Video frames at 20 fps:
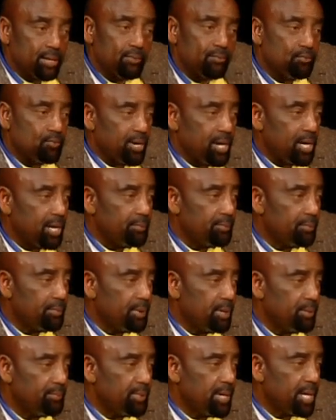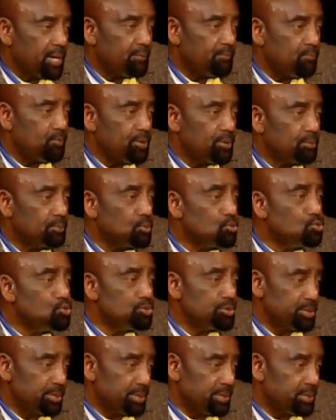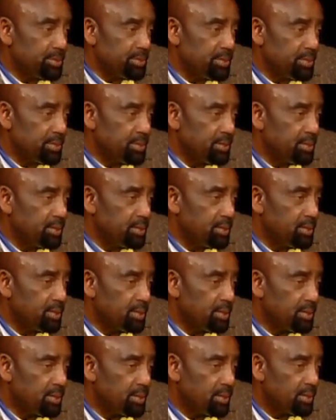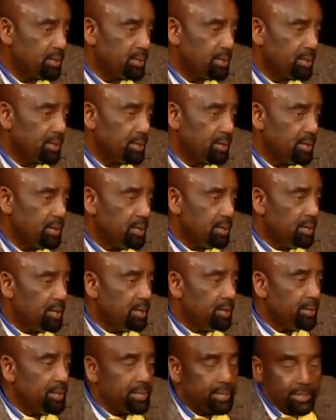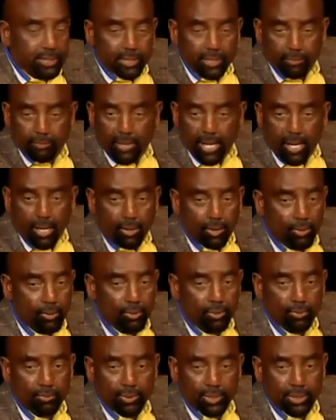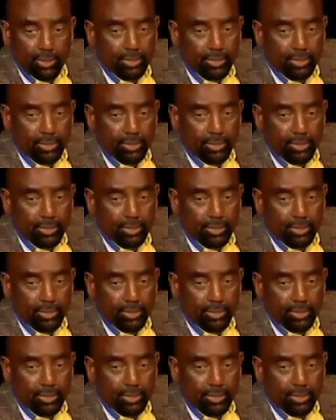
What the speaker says: I'm not afraid of losing anything. They can take my home,